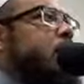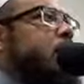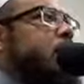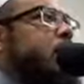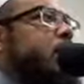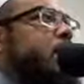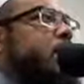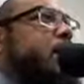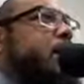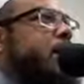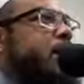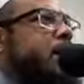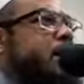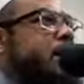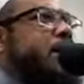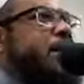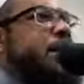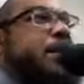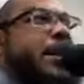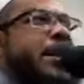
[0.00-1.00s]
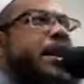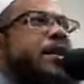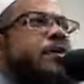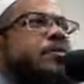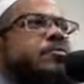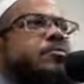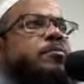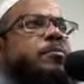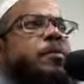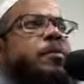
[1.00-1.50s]
Uh, I think he
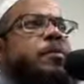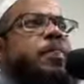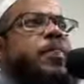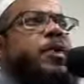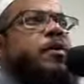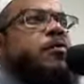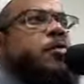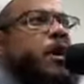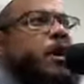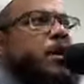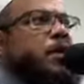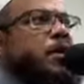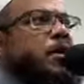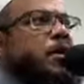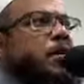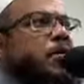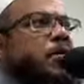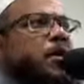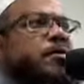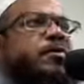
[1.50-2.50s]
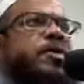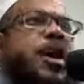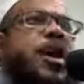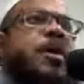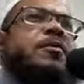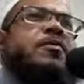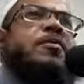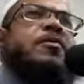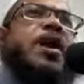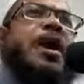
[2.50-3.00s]
came, right, if
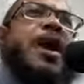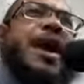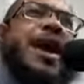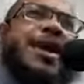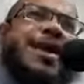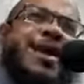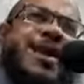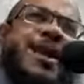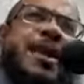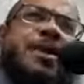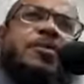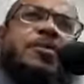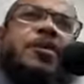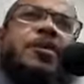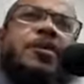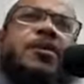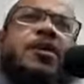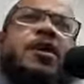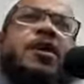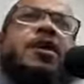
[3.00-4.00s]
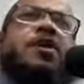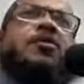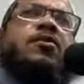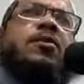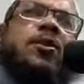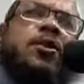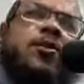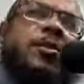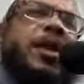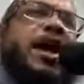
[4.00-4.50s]
not at Khaybar, or a
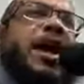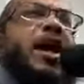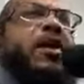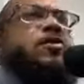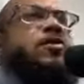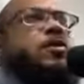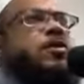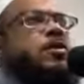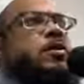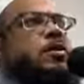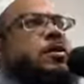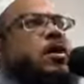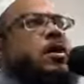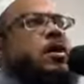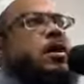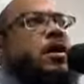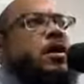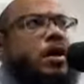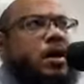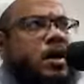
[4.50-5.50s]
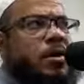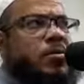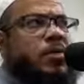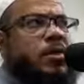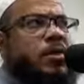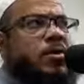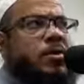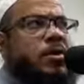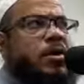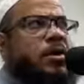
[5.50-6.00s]
little bit after
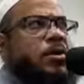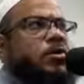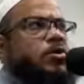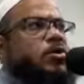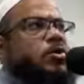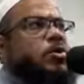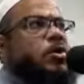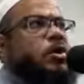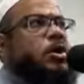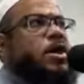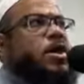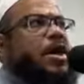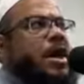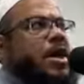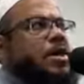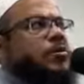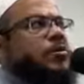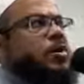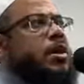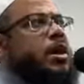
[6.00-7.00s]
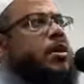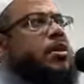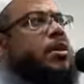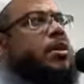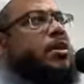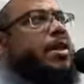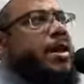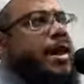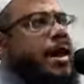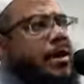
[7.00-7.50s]
Khaybar. So he came in the
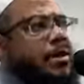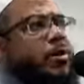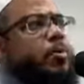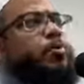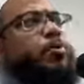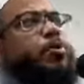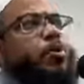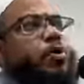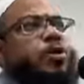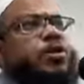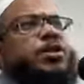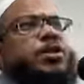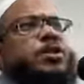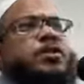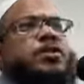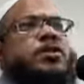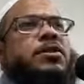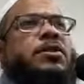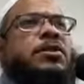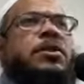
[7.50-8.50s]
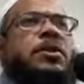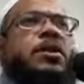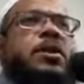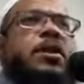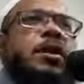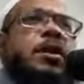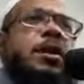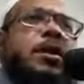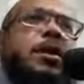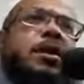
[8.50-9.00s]
later portions
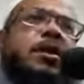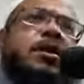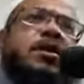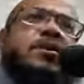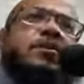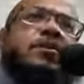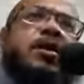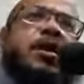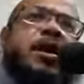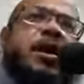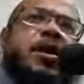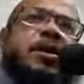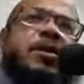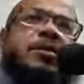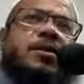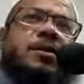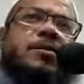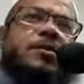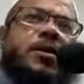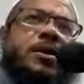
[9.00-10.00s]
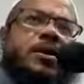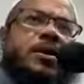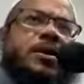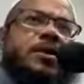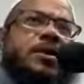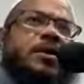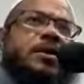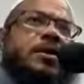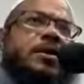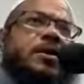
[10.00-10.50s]
of Al Ahd al
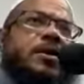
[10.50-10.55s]
Madani.